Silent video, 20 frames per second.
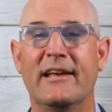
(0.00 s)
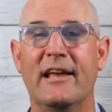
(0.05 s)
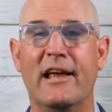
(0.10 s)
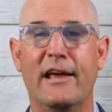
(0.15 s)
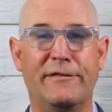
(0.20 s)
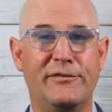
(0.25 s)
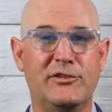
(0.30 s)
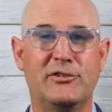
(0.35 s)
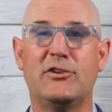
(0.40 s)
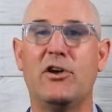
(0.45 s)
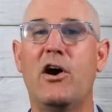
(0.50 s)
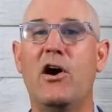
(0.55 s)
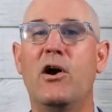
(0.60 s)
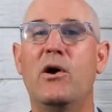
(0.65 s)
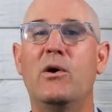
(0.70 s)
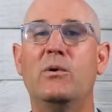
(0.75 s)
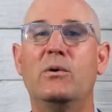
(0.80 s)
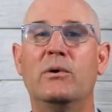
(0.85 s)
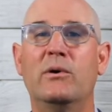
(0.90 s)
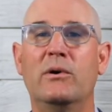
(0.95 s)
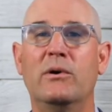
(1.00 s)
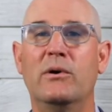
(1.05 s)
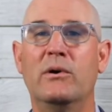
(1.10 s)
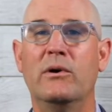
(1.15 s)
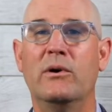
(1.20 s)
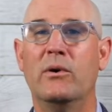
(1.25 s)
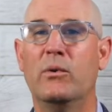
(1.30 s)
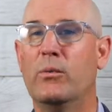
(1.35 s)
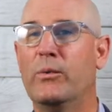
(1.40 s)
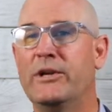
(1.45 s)
If so,
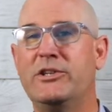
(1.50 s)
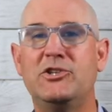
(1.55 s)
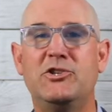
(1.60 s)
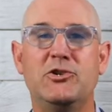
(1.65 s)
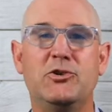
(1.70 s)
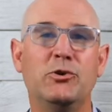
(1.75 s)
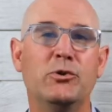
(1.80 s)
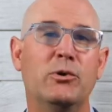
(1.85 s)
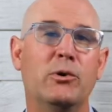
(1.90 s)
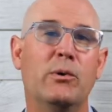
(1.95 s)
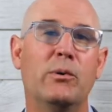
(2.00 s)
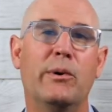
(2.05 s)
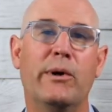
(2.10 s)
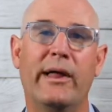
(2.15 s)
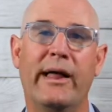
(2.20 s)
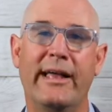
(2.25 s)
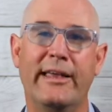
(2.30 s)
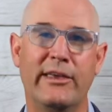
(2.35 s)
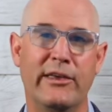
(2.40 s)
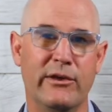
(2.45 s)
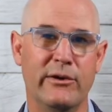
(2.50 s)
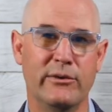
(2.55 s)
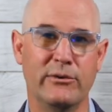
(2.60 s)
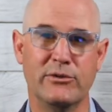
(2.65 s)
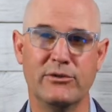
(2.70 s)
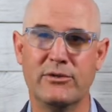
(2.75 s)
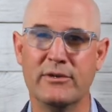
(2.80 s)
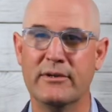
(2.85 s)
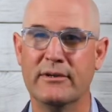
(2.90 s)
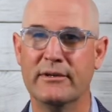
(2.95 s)
which tool will I
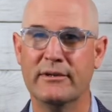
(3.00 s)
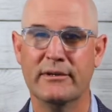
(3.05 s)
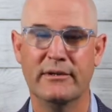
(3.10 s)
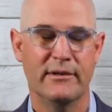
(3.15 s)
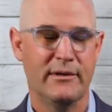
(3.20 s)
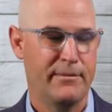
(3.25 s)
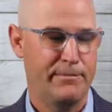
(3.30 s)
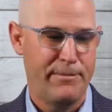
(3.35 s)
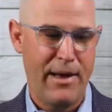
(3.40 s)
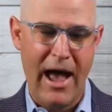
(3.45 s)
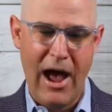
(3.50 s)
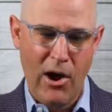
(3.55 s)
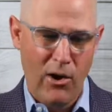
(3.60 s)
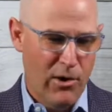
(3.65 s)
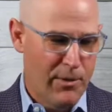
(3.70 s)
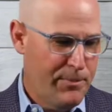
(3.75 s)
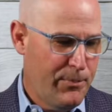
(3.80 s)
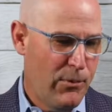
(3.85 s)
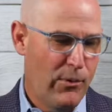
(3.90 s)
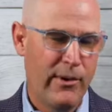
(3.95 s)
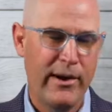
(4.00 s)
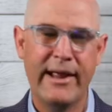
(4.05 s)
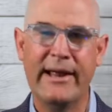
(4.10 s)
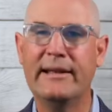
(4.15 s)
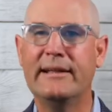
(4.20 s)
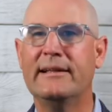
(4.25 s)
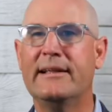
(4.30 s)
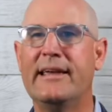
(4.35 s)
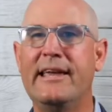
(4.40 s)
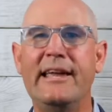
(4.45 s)
use?
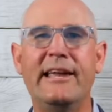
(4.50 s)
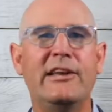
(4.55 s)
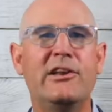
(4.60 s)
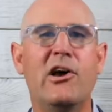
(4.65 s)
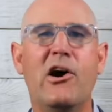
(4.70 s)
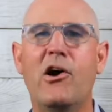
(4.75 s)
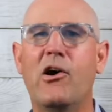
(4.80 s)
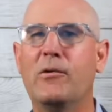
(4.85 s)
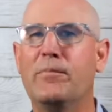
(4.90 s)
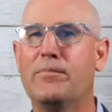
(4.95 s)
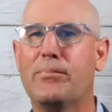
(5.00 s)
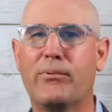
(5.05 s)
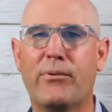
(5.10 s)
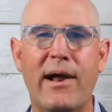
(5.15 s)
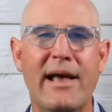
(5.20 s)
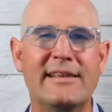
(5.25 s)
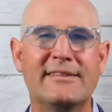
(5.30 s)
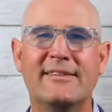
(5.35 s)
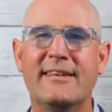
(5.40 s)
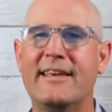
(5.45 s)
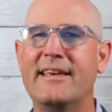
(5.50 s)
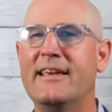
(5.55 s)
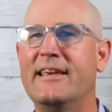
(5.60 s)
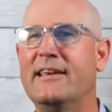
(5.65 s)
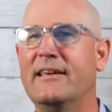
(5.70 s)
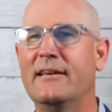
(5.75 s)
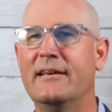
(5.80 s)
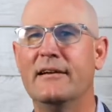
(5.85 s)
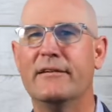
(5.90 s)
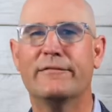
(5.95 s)
PowerPoint, Keynote,
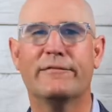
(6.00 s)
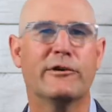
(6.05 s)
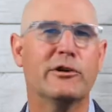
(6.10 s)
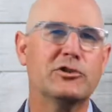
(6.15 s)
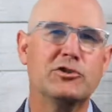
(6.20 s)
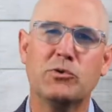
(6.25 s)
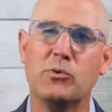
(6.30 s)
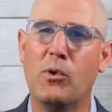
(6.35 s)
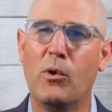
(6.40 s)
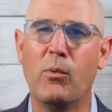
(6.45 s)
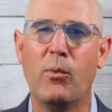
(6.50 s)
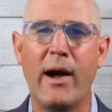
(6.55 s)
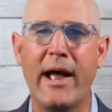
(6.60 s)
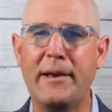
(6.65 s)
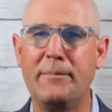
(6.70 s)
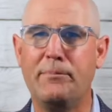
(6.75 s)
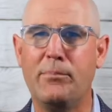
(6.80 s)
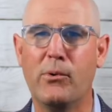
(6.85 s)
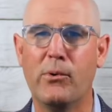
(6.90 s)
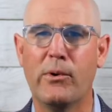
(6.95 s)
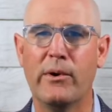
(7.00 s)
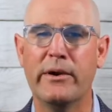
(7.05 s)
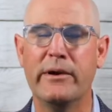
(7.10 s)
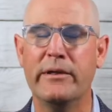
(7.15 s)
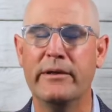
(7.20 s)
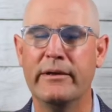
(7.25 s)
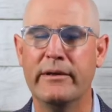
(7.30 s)
Prezi, Virtual Whiteboard?